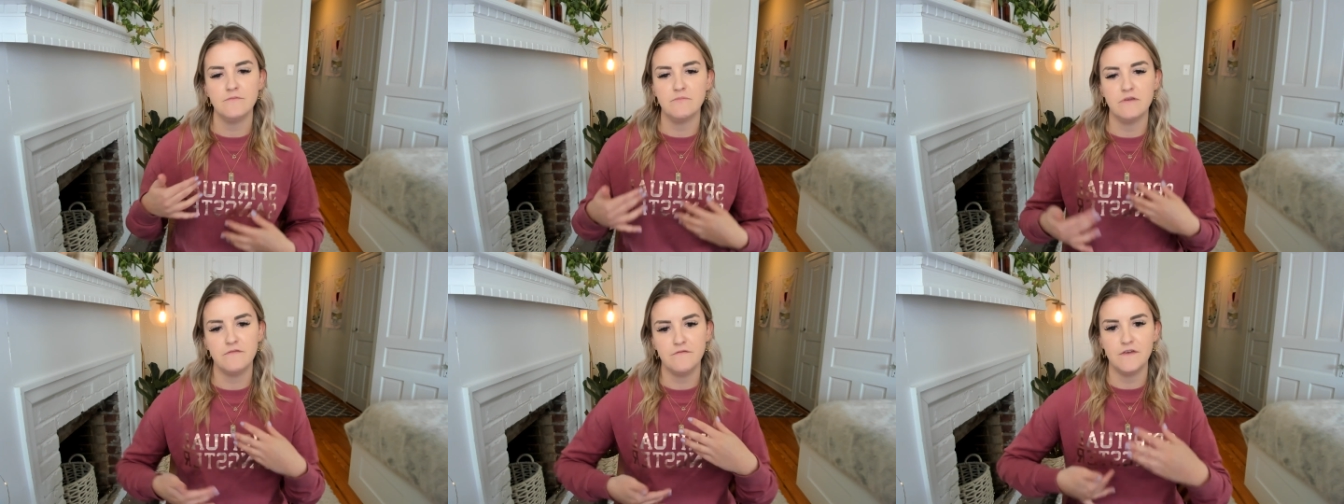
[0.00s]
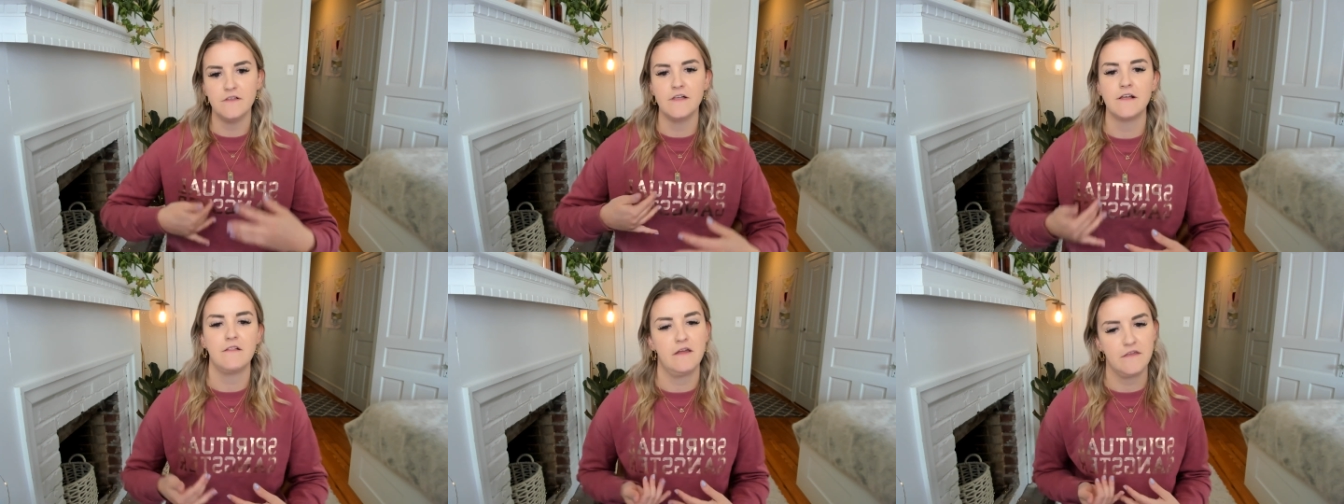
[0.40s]
be
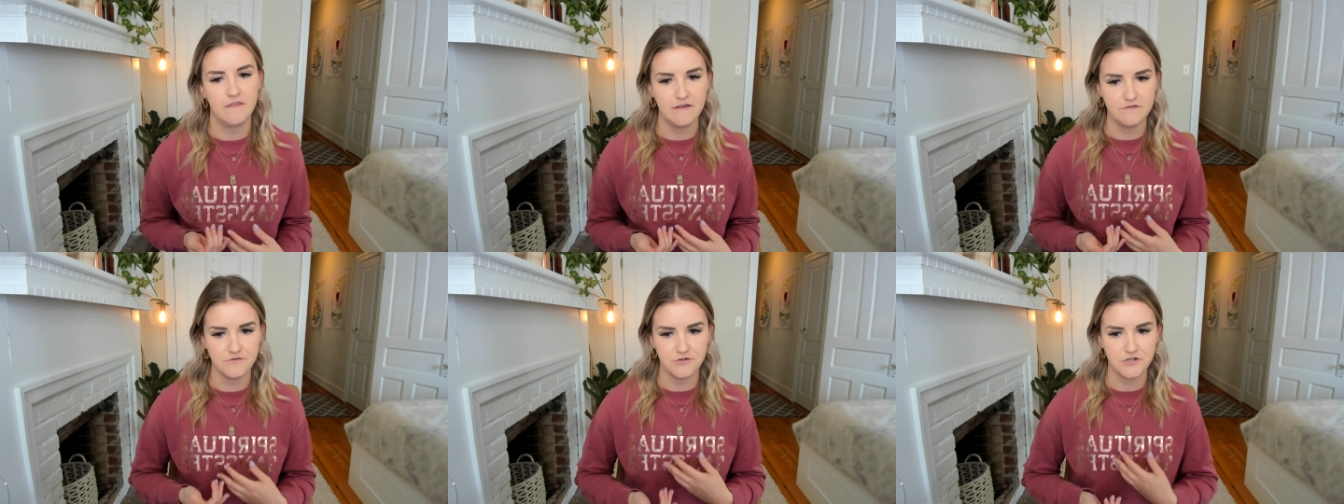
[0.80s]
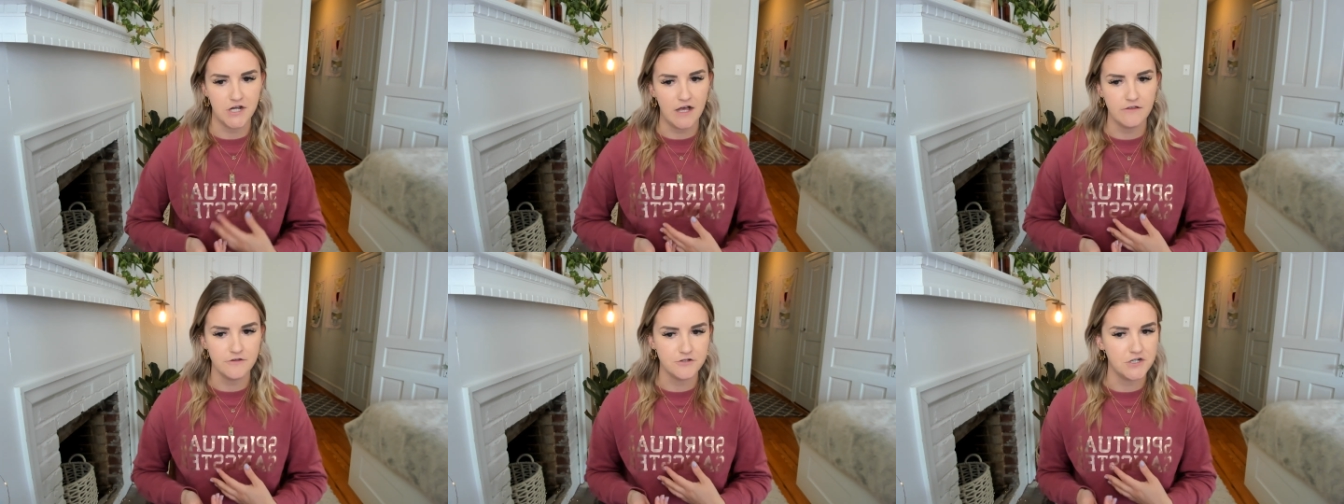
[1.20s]
feeling like things are
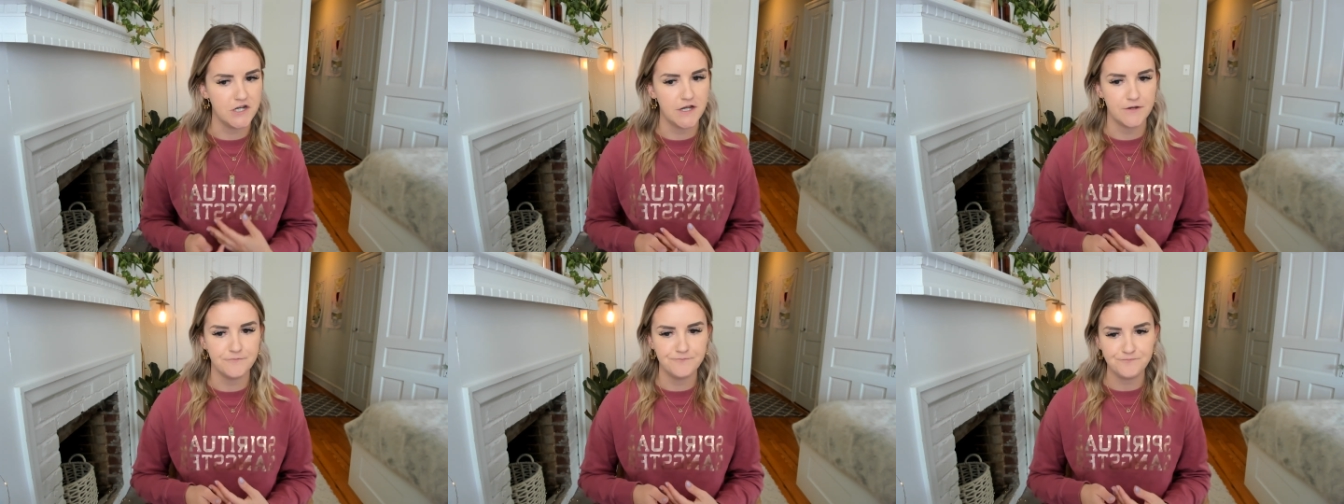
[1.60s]
challenging.